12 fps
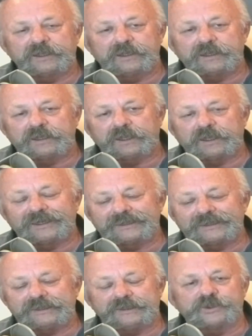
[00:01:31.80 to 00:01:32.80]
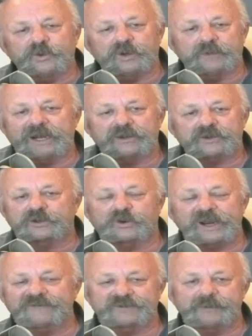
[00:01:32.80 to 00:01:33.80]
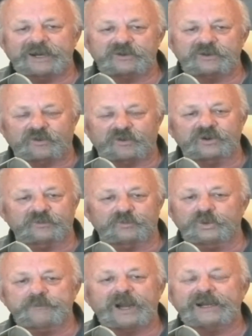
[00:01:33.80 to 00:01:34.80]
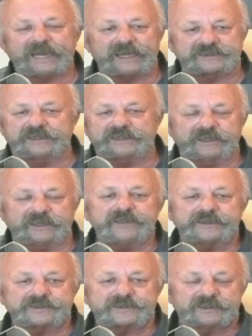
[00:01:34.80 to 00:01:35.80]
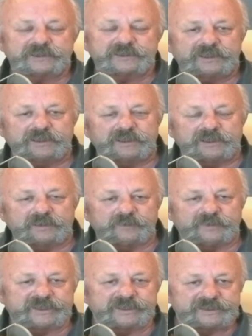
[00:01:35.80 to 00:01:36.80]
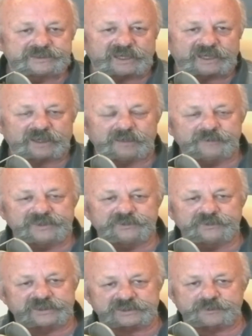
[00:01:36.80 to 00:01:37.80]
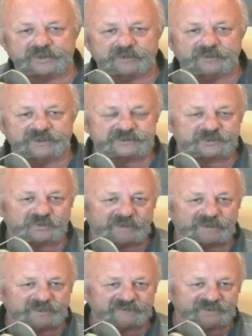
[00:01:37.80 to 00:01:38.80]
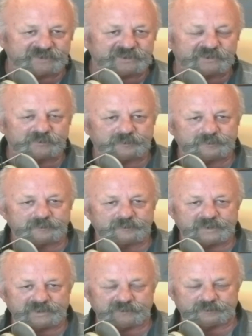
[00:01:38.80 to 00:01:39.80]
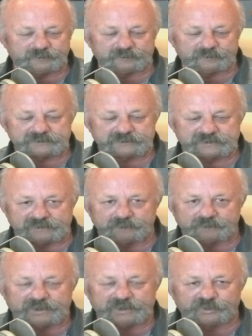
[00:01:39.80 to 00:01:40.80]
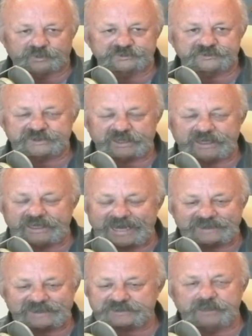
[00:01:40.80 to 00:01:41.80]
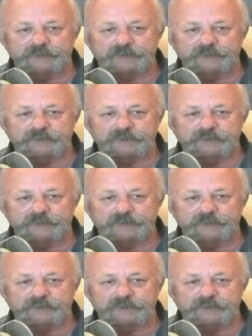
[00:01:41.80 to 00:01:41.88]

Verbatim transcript: uh, you know, about our craft, about our art, what podcasting is? Because I, have been doing experiments where I've been video pe- people and asked them,